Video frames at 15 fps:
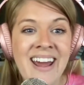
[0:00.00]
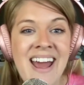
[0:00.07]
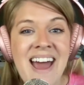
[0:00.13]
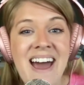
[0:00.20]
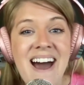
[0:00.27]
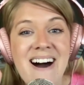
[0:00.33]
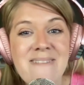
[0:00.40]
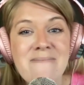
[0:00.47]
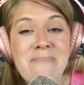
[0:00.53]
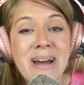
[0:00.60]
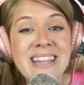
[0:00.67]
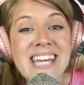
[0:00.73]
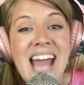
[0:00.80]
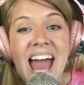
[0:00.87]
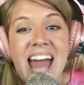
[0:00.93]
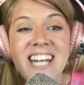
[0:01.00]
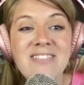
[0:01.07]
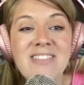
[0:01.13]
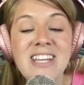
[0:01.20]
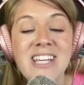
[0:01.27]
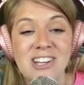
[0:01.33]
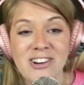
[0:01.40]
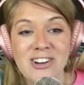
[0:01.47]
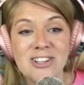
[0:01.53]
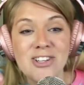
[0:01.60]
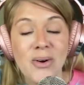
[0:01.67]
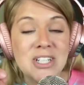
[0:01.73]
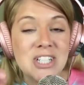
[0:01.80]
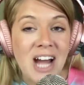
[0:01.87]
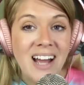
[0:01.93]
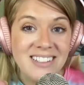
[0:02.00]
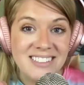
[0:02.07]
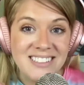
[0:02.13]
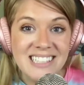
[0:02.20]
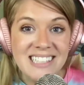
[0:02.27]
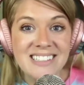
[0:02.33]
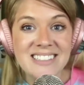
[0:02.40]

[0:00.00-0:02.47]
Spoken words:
By the end of the year, your child